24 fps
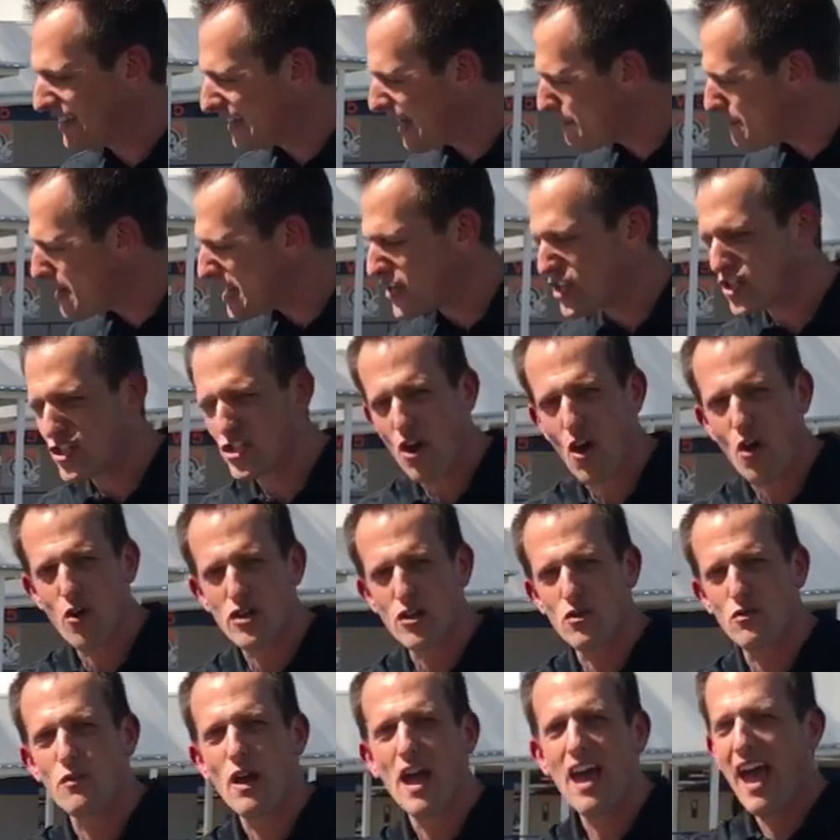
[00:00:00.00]
Let me show
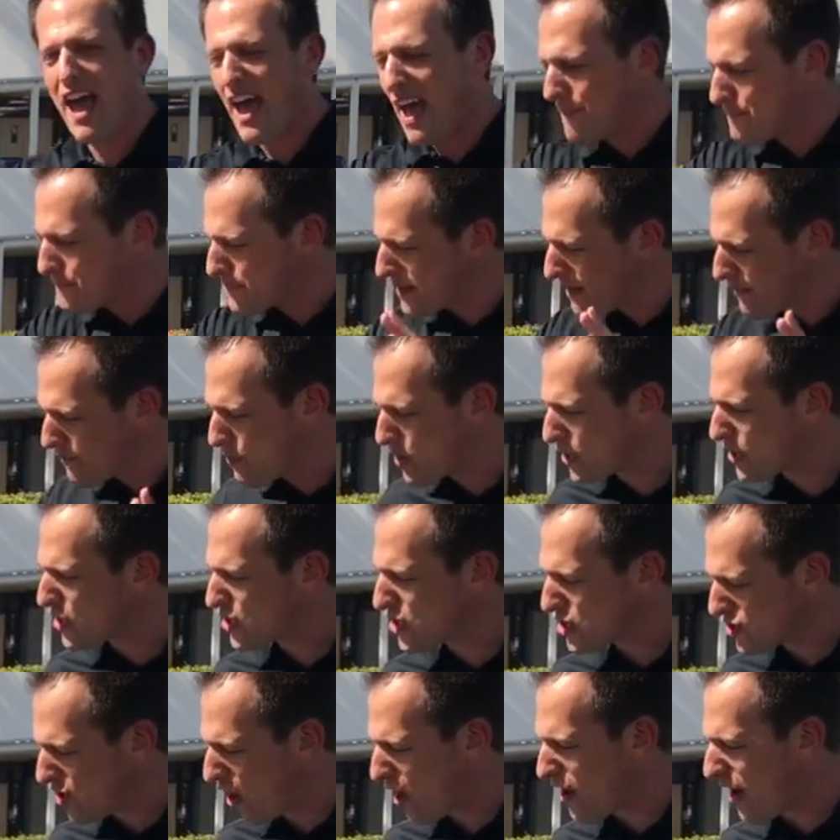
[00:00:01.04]
you, that we're gonna
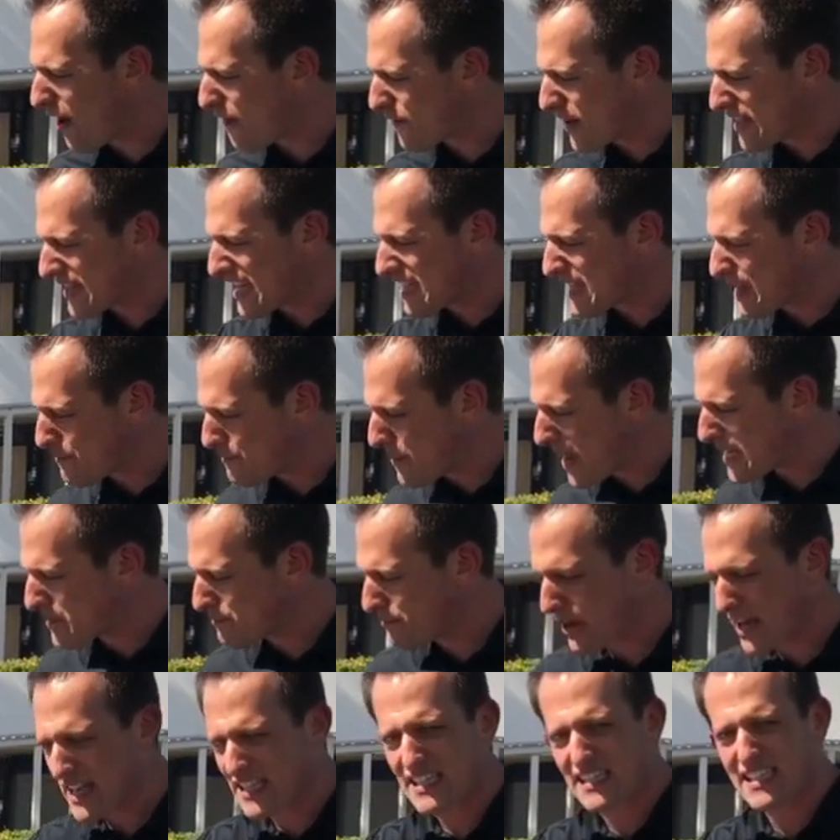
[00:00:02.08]
start off, I think the
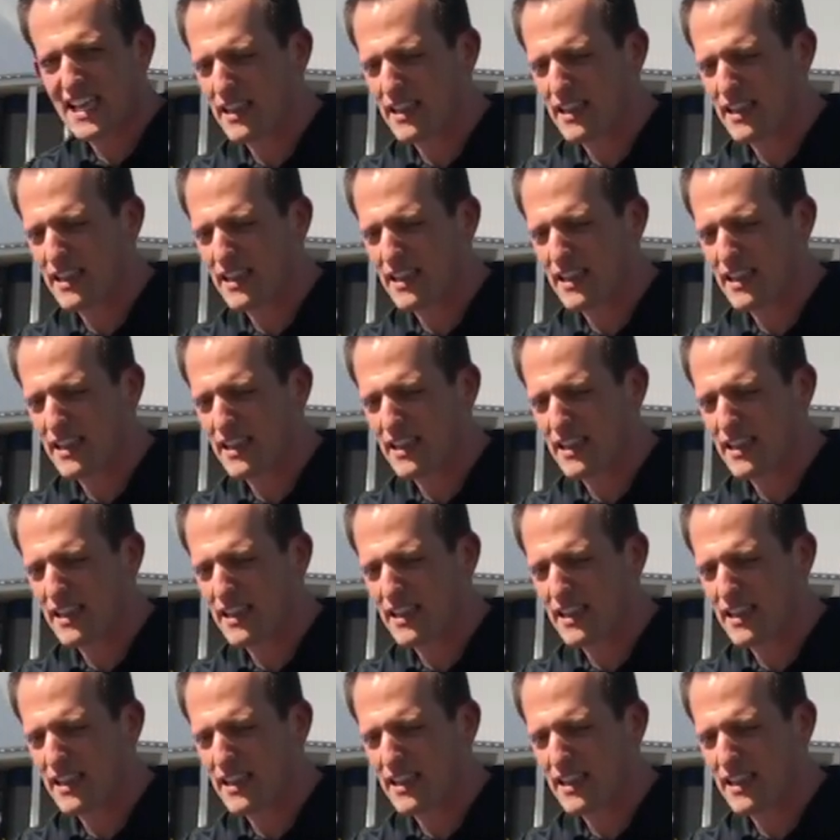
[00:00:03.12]
best place